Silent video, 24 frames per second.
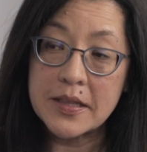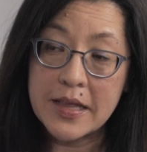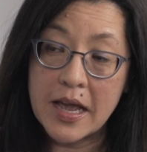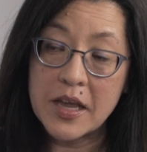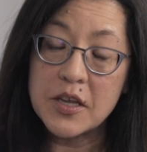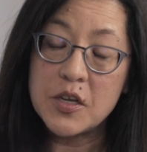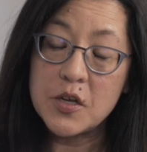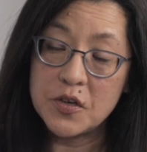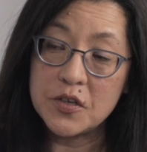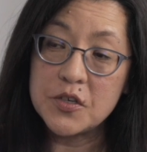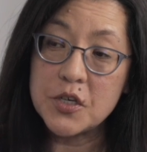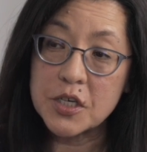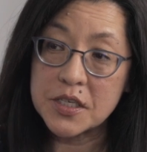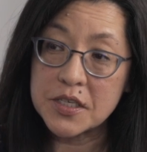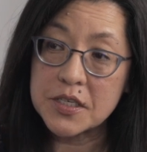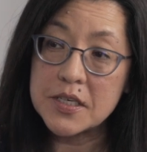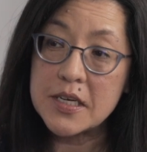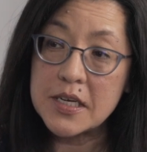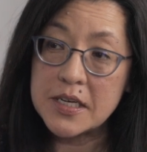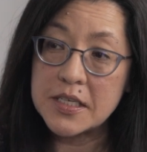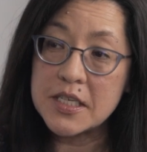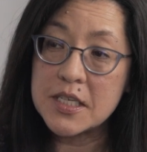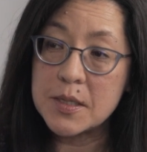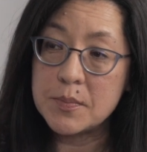that just
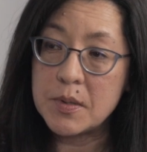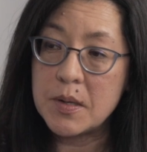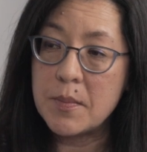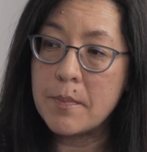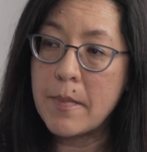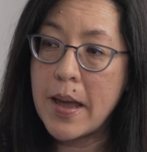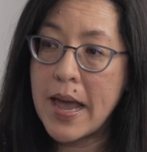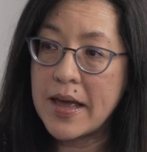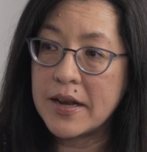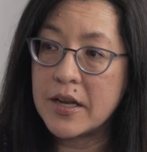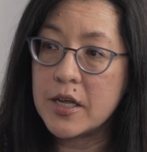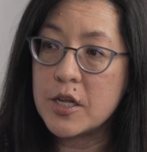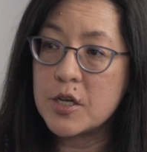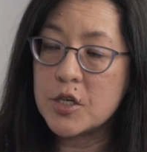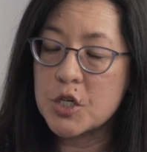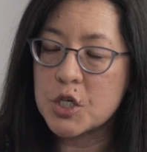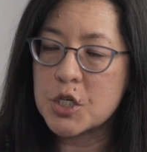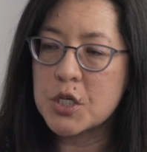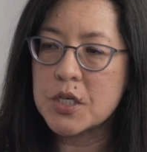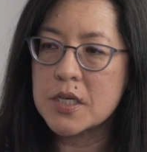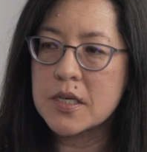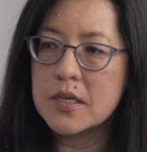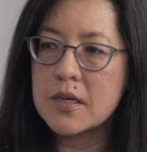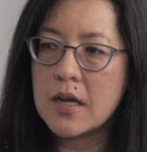needs to be
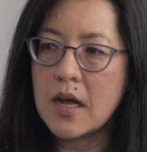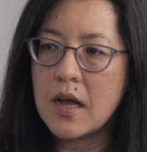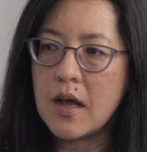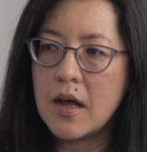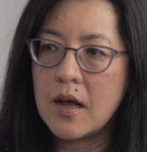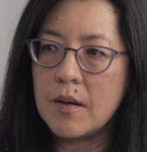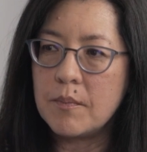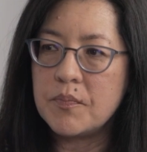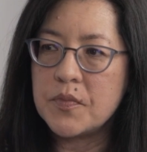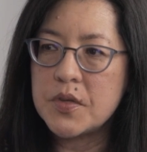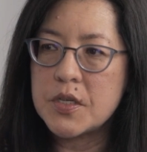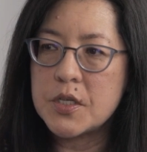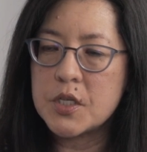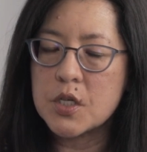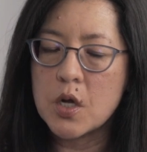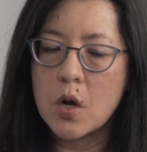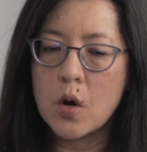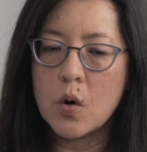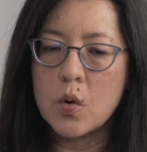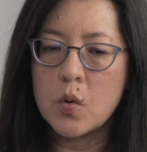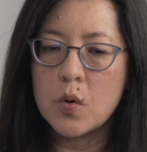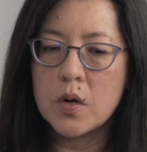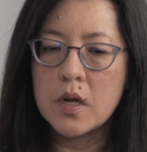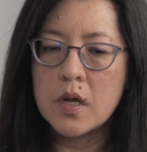managed.
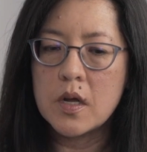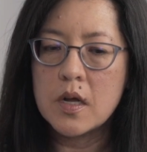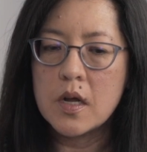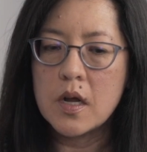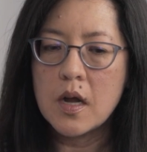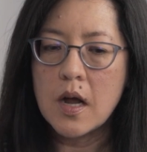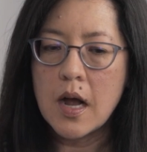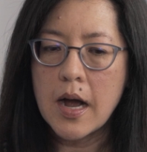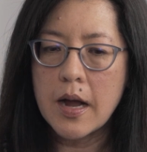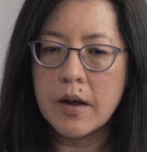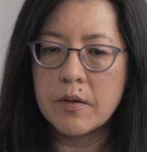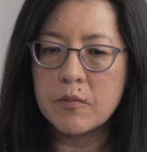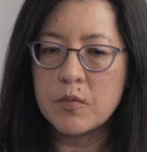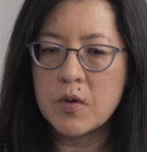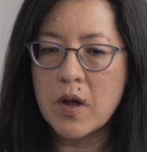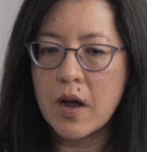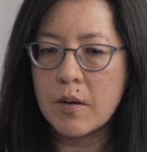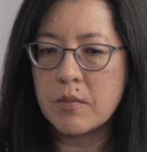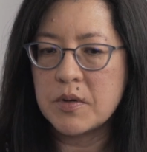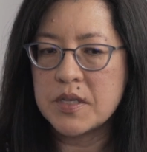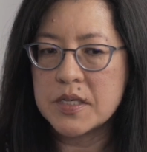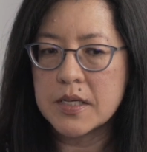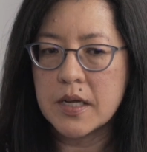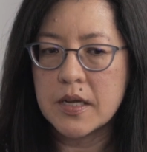So
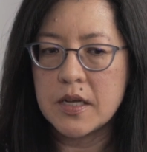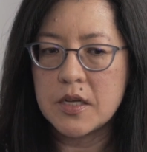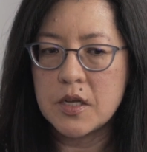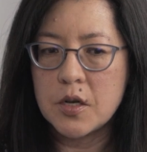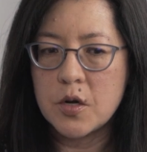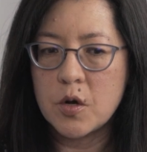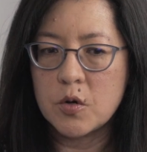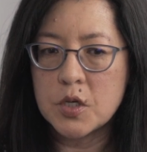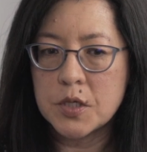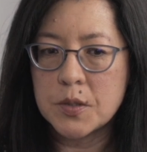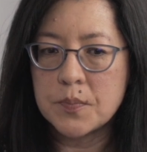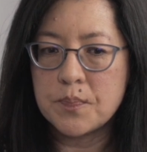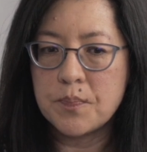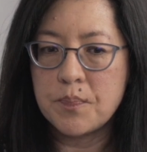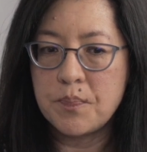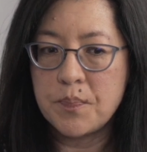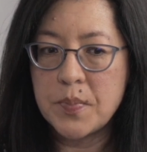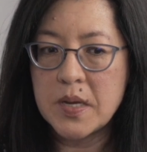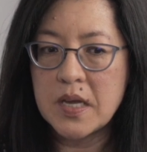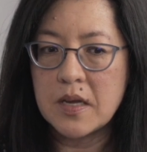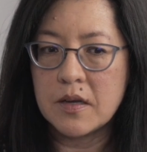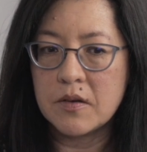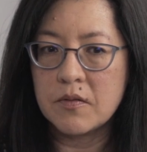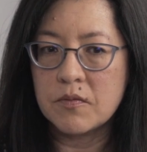I would say just
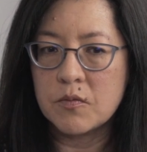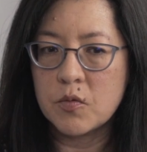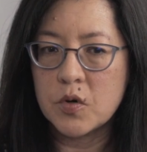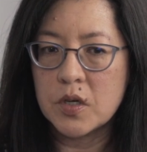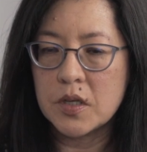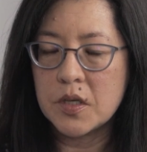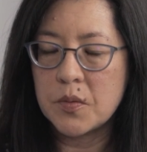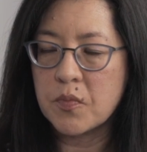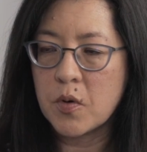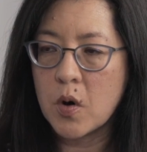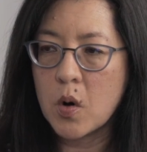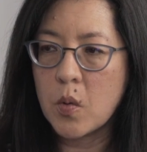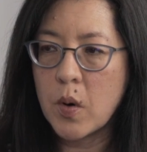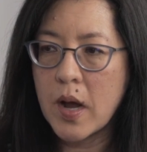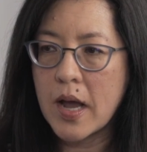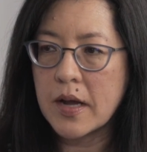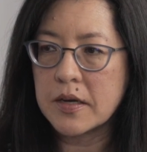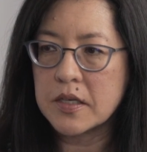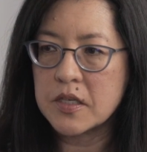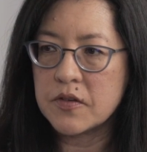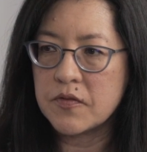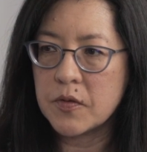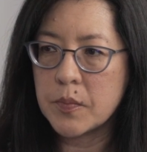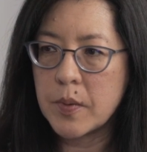being really
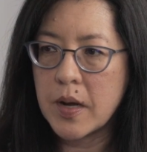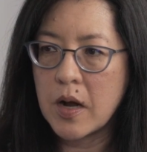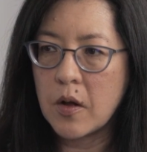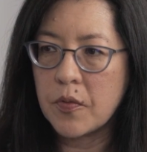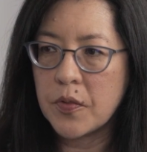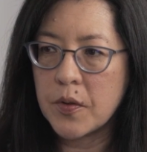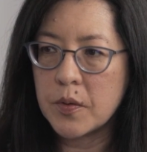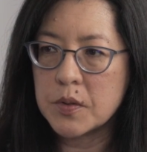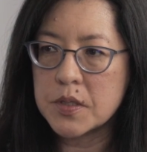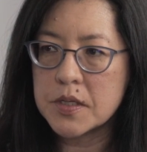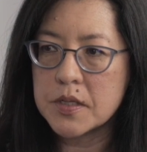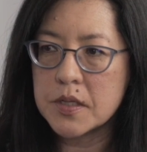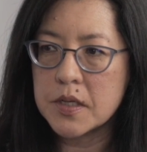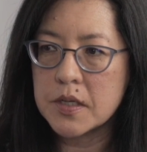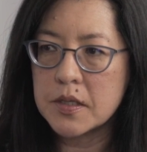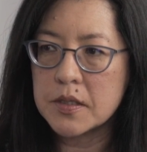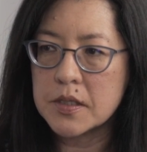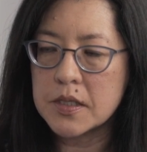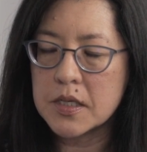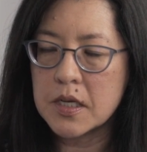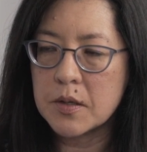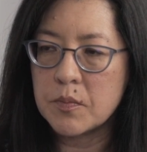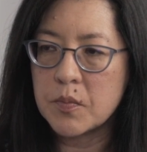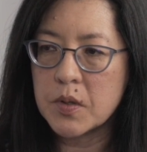proactive about those
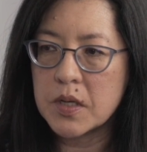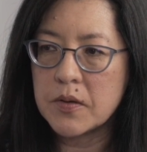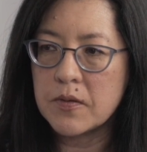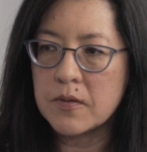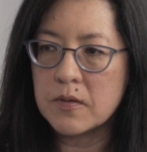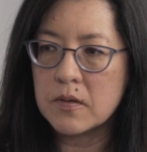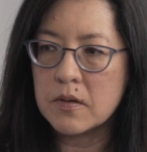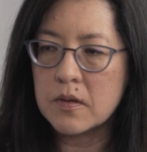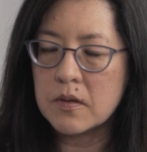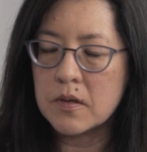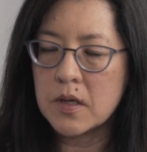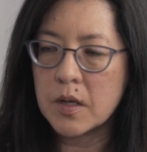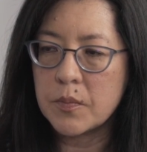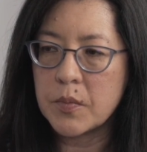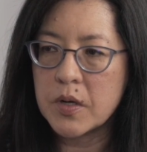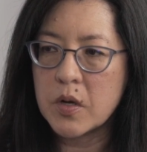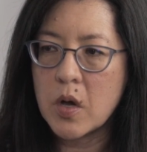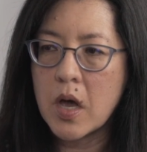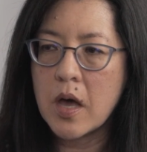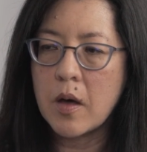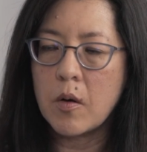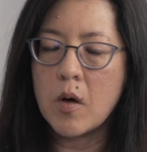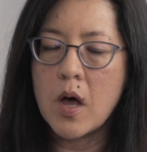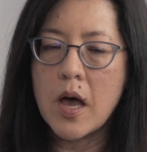things can be
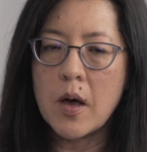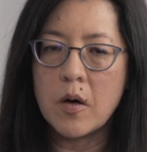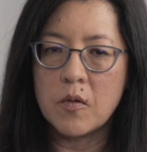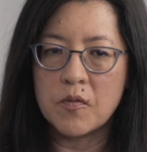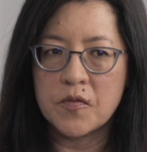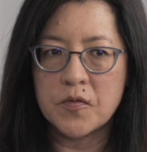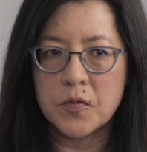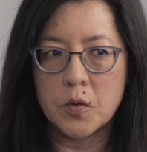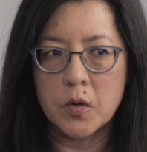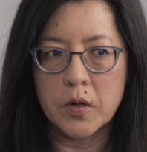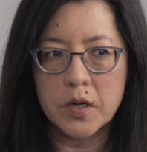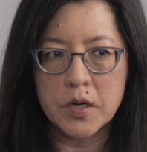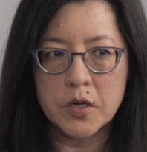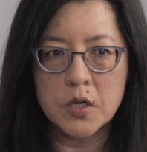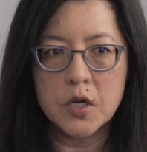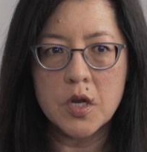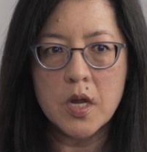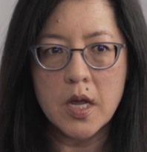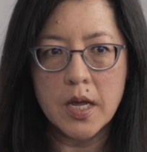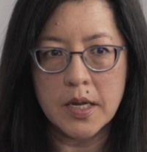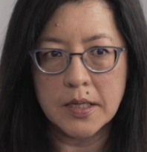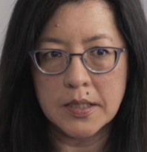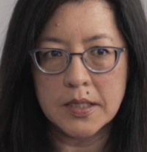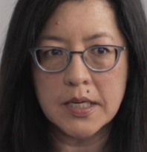helpful
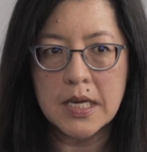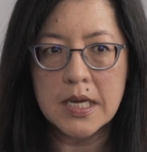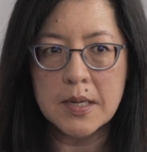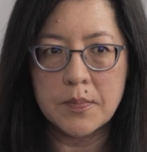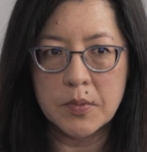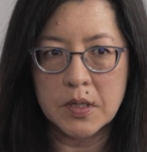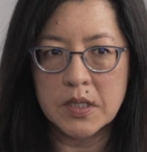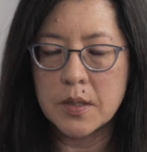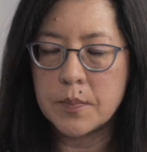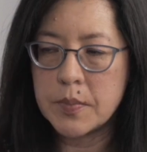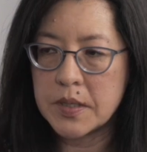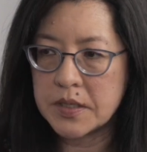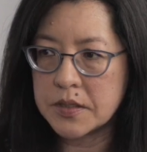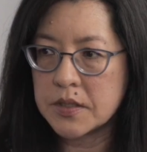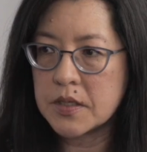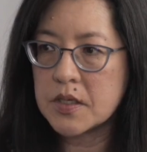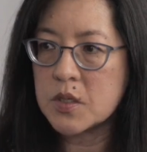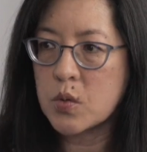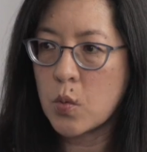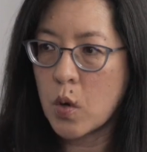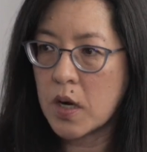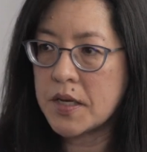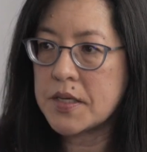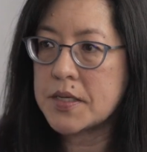in keeping the
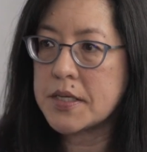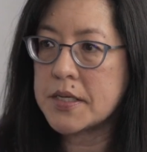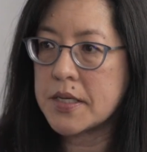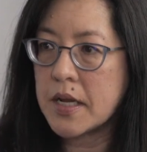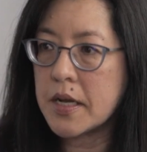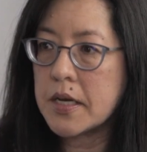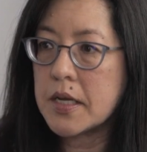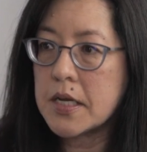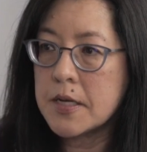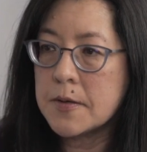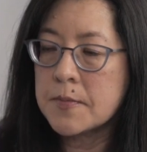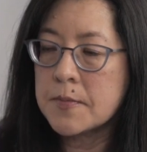business quite steady.